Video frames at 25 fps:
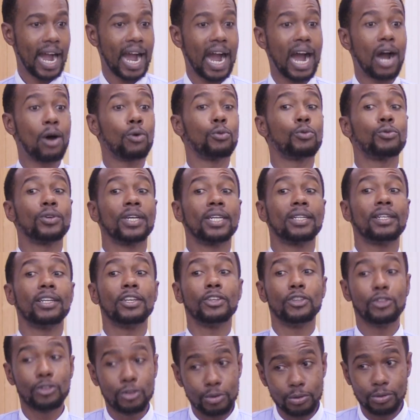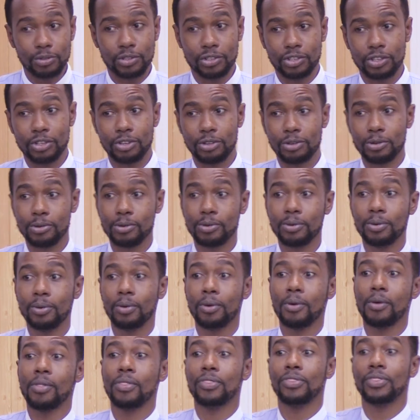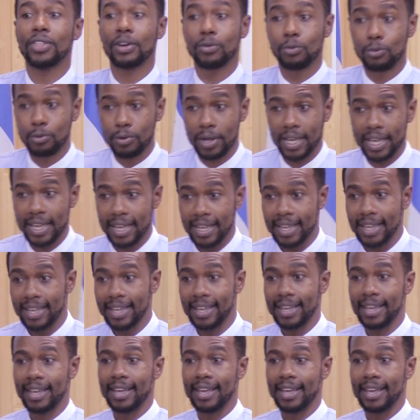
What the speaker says: I will use you the way